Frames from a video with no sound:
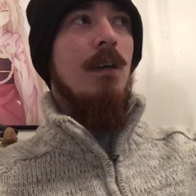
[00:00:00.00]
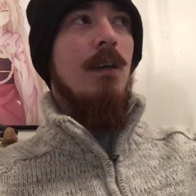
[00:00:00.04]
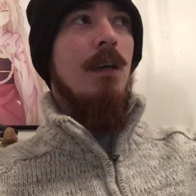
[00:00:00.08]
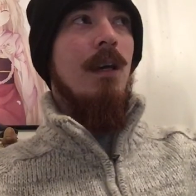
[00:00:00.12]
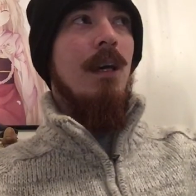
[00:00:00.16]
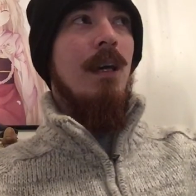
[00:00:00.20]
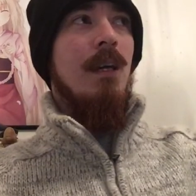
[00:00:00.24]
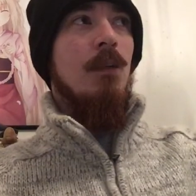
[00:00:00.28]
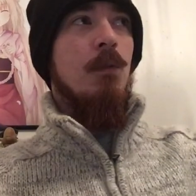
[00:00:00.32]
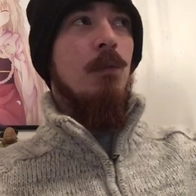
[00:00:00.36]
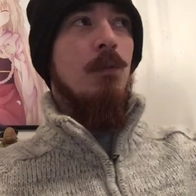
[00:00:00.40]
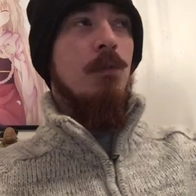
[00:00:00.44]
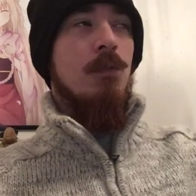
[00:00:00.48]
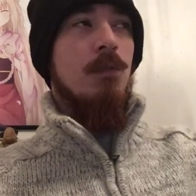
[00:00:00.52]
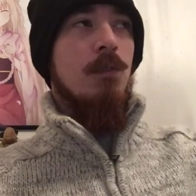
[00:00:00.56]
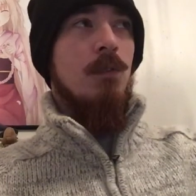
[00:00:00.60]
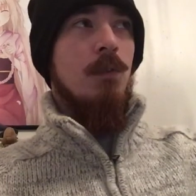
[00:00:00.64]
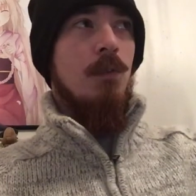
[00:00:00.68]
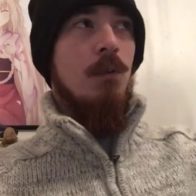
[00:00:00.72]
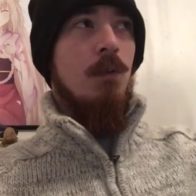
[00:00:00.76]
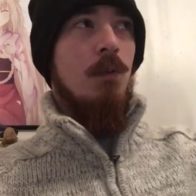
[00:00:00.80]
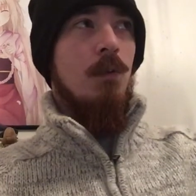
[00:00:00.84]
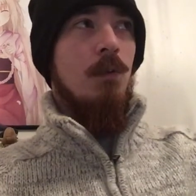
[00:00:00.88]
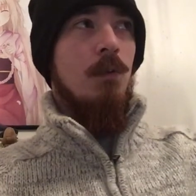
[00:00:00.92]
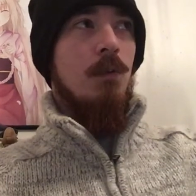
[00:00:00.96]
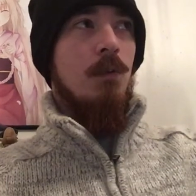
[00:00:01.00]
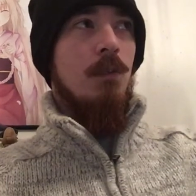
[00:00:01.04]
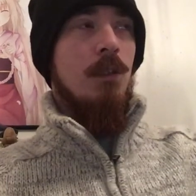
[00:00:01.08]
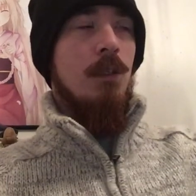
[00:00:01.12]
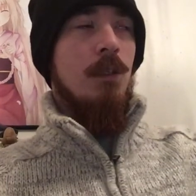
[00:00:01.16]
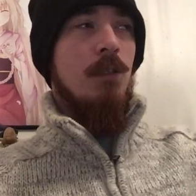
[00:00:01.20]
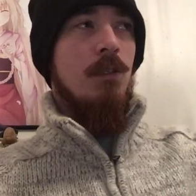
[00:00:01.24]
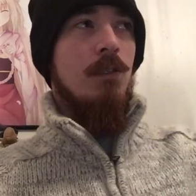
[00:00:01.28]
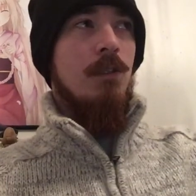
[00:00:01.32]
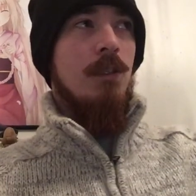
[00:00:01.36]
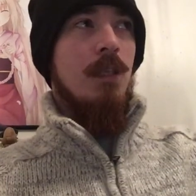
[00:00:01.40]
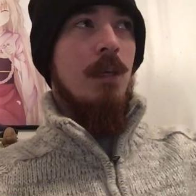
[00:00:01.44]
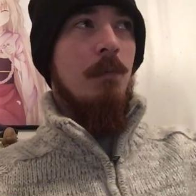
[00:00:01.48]
and also the
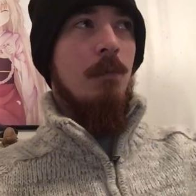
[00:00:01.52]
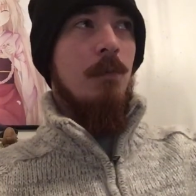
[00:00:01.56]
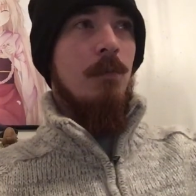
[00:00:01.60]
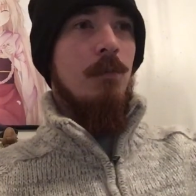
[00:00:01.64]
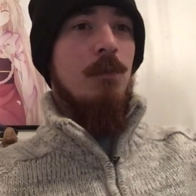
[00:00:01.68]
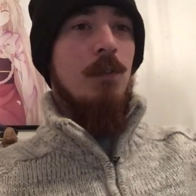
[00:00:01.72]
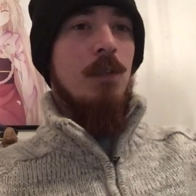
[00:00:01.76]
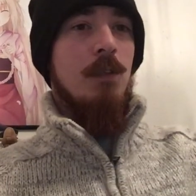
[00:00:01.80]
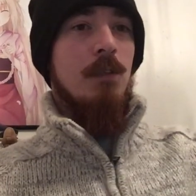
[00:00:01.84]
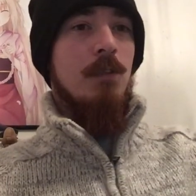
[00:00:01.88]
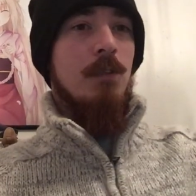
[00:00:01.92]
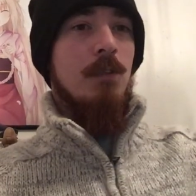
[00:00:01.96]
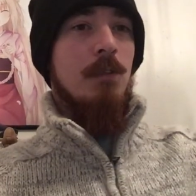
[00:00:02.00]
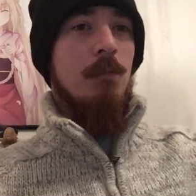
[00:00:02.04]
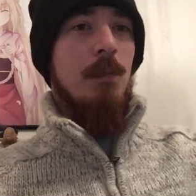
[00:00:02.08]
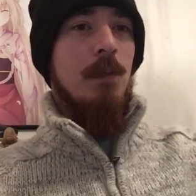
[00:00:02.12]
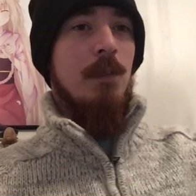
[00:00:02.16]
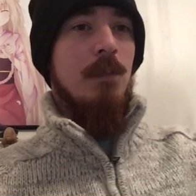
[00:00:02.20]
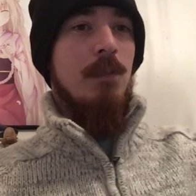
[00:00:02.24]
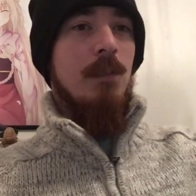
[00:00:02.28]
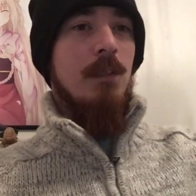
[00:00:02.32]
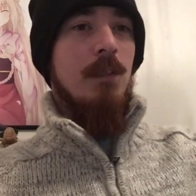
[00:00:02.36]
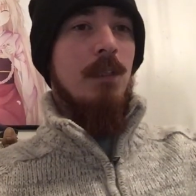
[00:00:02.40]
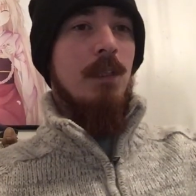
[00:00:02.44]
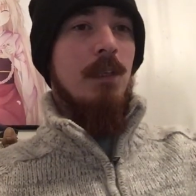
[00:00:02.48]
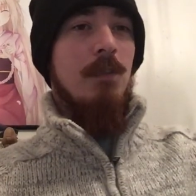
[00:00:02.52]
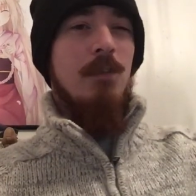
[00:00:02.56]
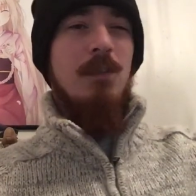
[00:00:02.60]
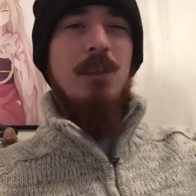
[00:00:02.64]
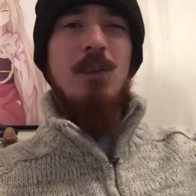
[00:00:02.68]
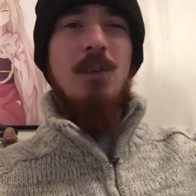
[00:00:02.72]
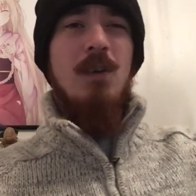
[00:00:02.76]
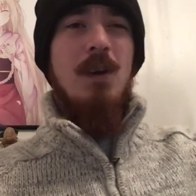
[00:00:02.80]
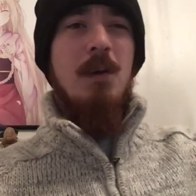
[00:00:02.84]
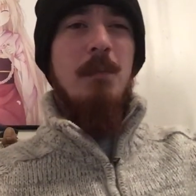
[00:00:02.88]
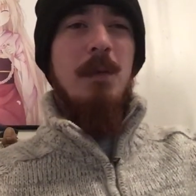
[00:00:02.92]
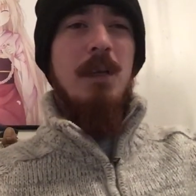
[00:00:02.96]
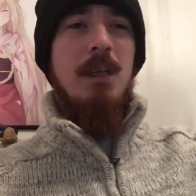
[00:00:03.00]
step of justice, basically, if you know
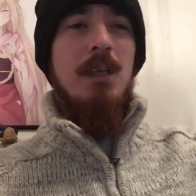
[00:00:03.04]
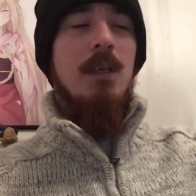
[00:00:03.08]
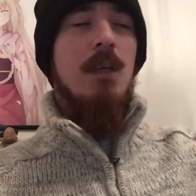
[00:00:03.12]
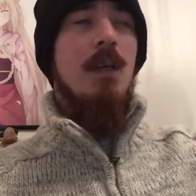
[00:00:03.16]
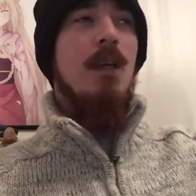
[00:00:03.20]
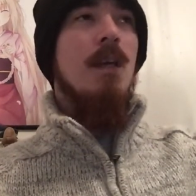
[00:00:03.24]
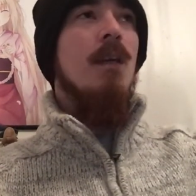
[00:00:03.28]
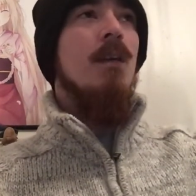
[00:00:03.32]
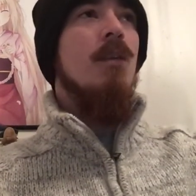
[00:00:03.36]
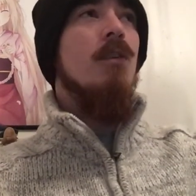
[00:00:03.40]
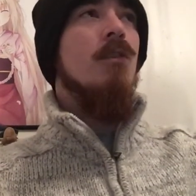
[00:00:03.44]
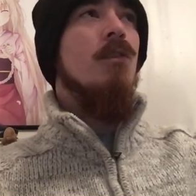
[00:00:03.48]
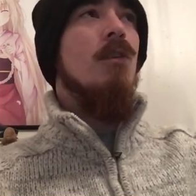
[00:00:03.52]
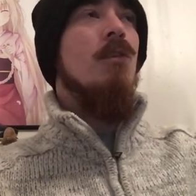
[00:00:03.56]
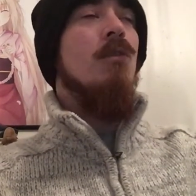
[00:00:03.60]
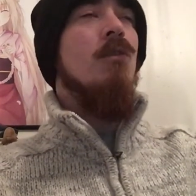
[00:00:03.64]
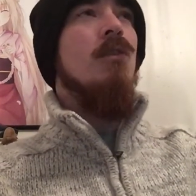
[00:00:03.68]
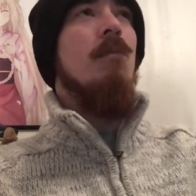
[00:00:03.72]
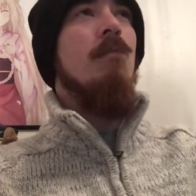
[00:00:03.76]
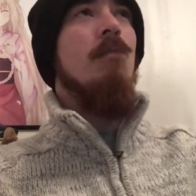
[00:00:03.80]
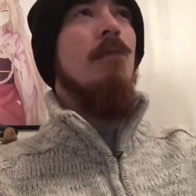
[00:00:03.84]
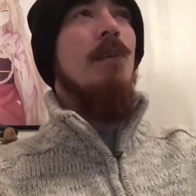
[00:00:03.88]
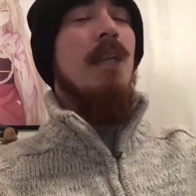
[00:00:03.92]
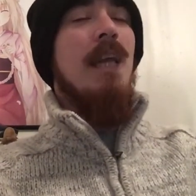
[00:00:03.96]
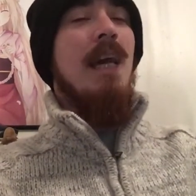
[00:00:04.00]
what I mean. So something